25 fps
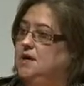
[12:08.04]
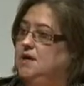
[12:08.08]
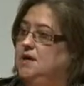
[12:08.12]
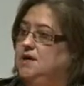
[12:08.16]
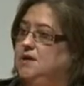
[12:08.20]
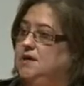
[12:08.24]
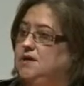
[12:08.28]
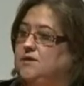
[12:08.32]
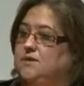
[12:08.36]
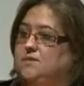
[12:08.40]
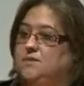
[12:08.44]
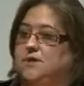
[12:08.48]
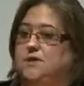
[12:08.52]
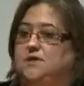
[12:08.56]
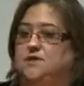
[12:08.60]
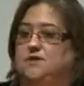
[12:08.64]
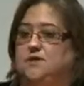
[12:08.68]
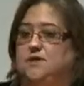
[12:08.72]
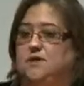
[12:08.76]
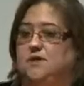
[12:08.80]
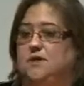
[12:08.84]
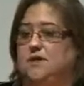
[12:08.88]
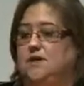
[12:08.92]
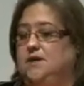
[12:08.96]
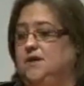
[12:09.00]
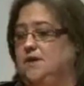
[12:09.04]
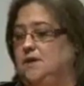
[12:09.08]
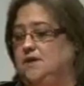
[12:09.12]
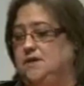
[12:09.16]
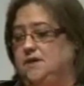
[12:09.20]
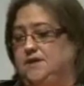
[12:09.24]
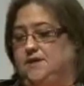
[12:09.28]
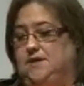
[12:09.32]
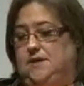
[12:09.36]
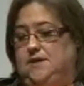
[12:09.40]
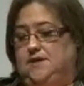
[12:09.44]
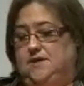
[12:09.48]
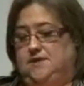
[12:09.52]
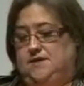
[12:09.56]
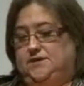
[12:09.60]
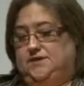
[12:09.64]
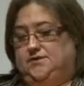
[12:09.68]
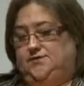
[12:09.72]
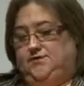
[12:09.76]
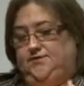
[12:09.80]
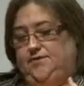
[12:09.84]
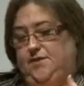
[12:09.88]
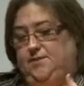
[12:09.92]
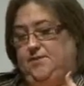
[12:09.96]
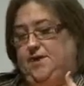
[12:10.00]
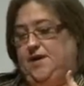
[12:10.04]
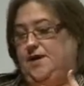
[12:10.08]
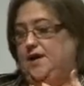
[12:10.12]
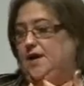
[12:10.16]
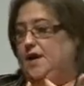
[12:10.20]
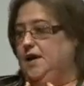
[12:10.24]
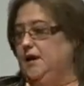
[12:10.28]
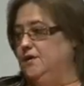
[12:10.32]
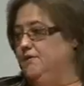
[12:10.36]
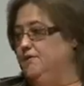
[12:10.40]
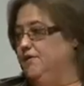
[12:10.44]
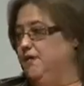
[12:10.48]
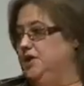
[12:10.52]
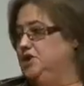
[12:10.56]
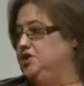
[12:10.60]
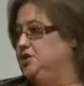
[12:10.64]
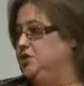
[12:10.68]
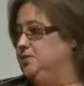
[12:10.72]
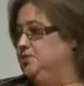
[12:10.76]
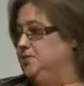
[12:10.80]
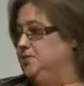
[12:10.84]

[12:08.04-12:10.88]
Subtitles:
This is from an innovation